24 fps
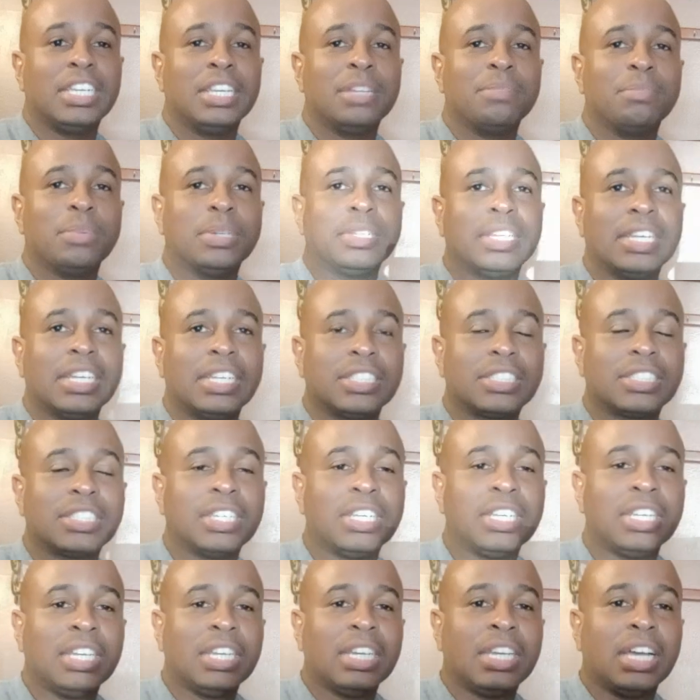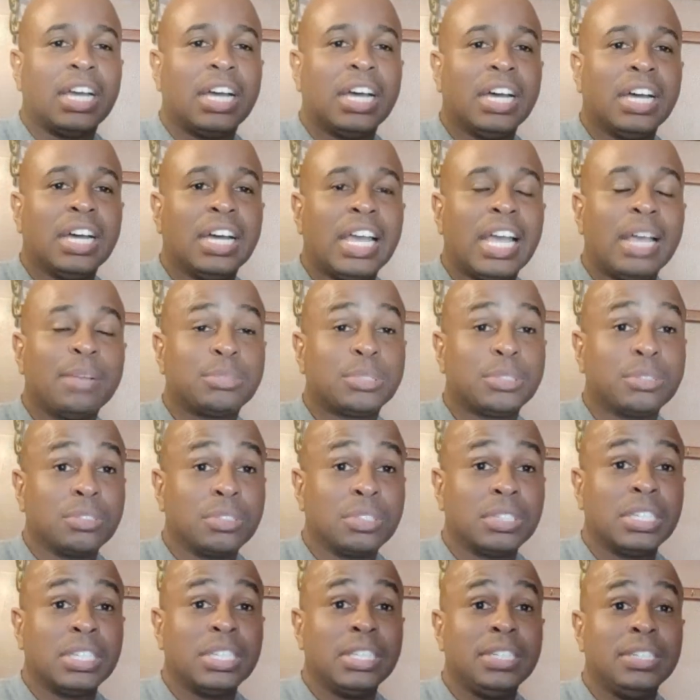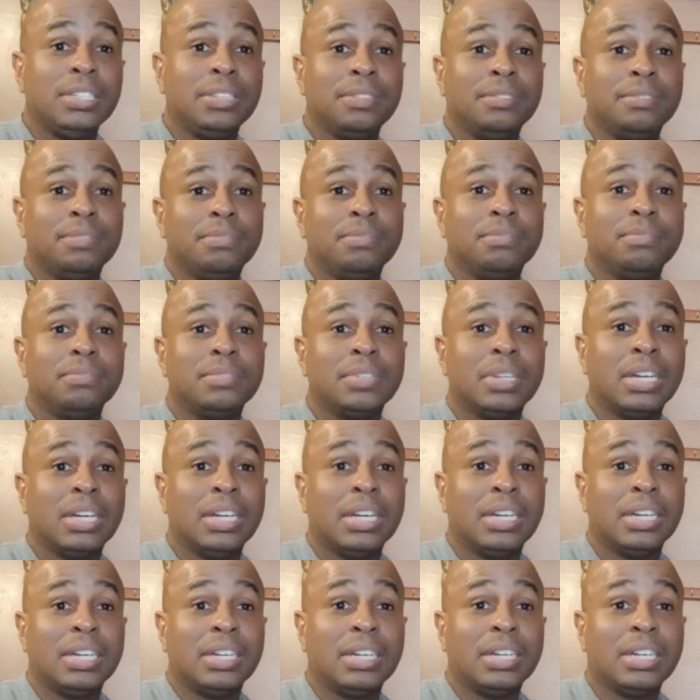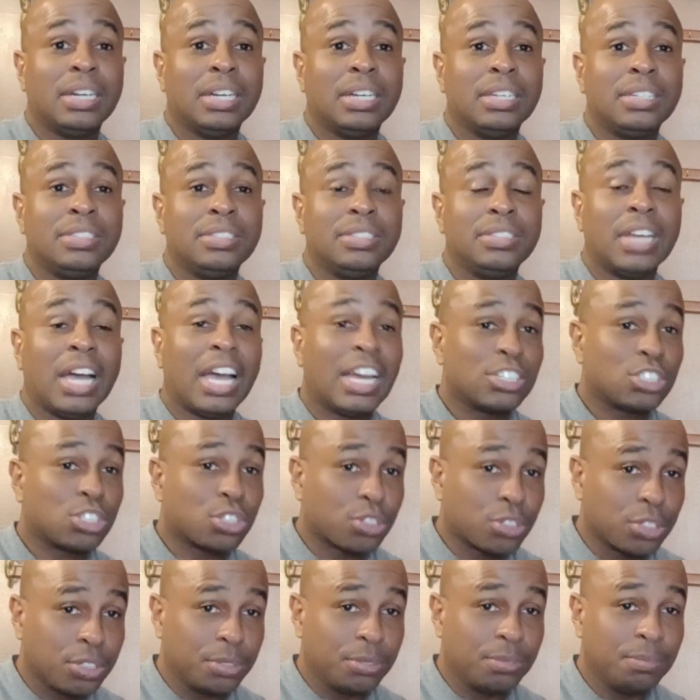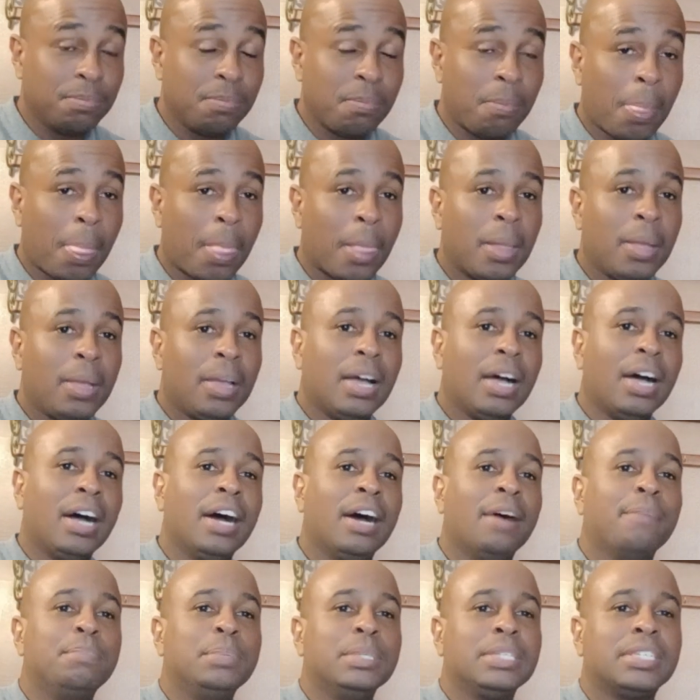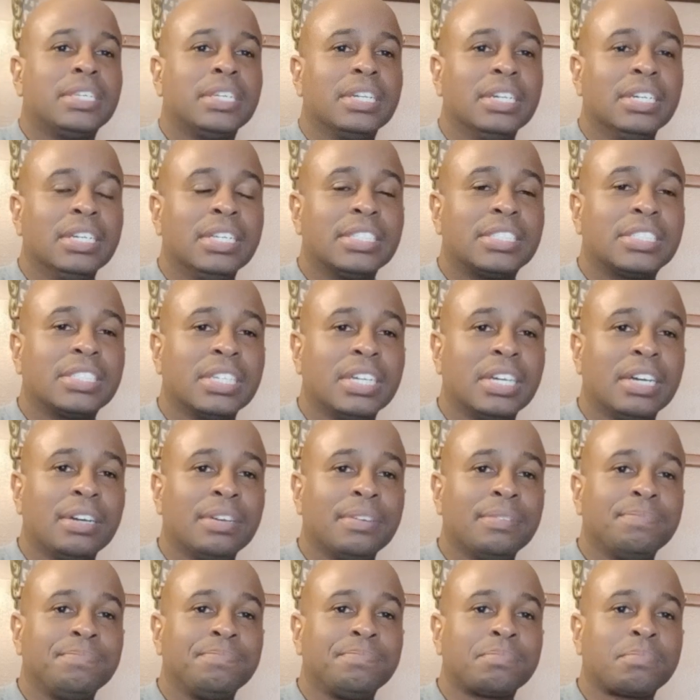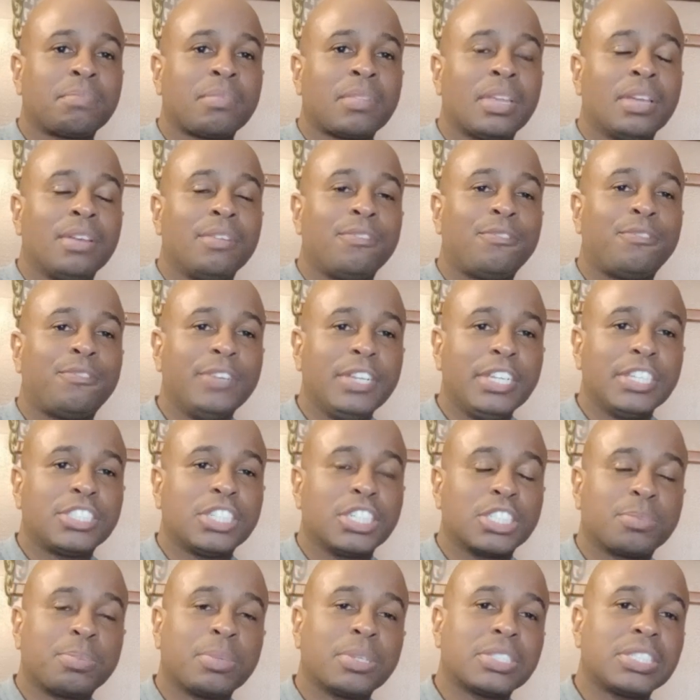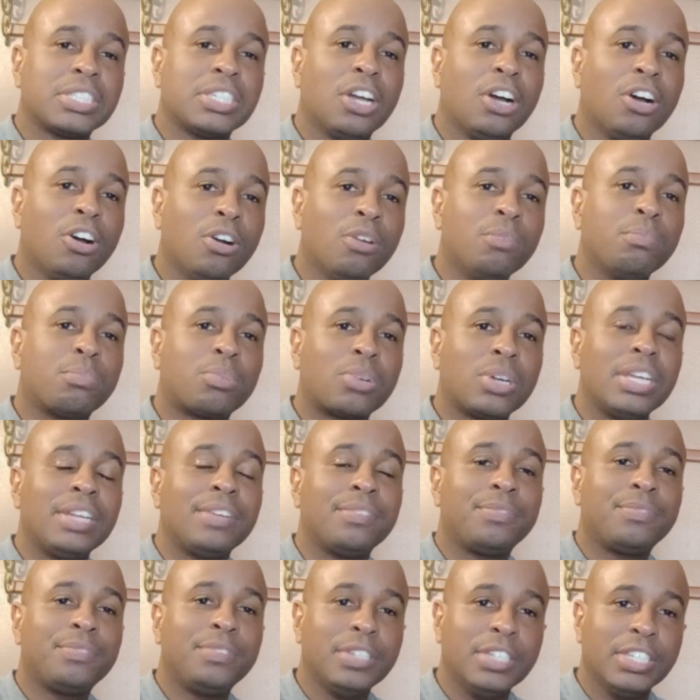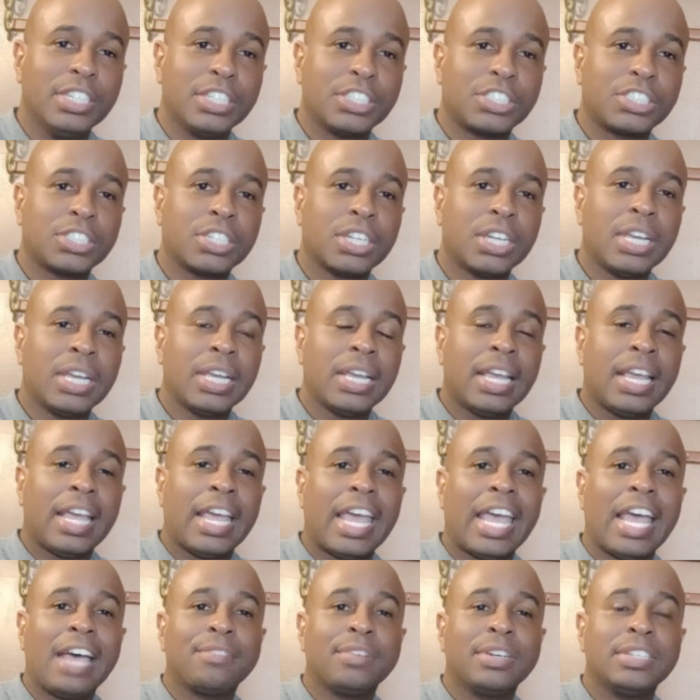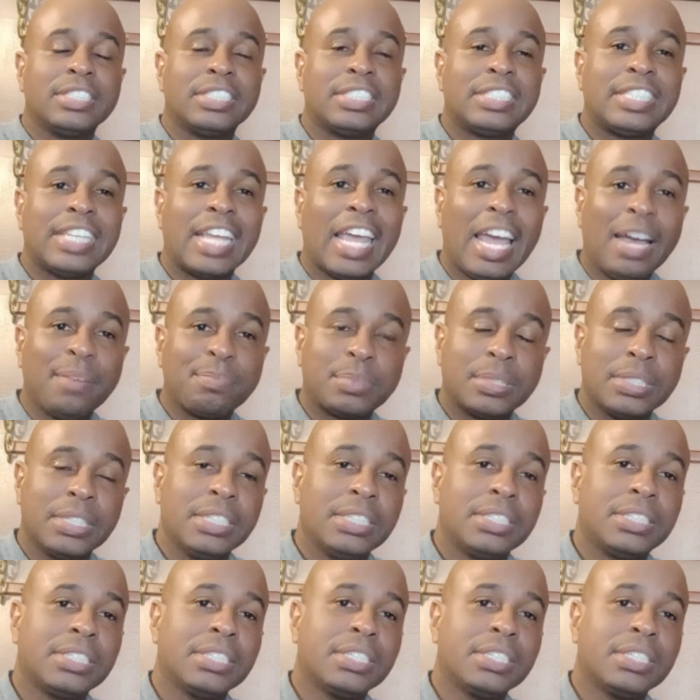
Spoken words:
it, but that's absolutely not true. Because fish, especially homebred fish, have adapted